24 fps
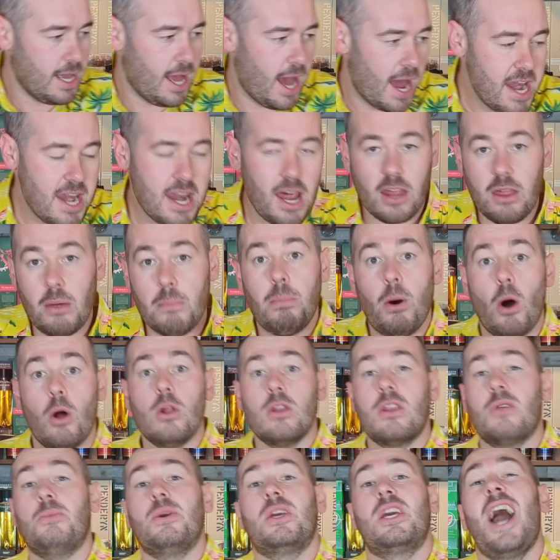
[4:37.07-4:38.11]
another bottle
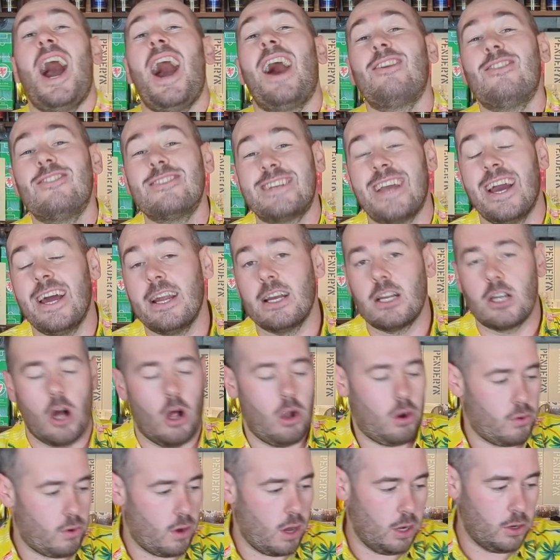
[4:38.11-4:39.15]
that we cannot get in
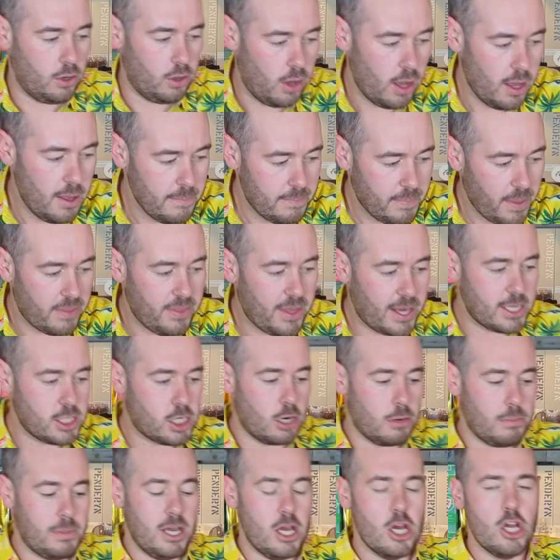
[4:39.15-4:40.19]
Colorado, and that is
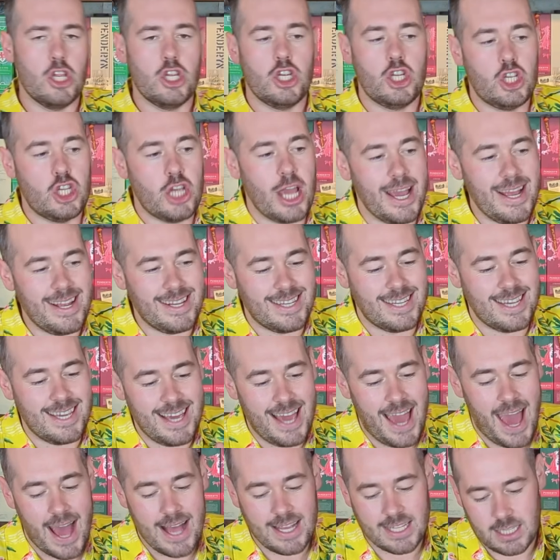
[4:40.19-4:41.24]
going to be
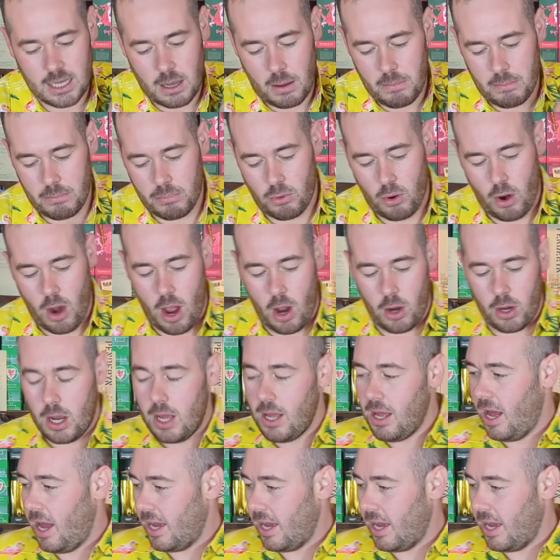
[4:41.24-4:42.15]
JTS Brown.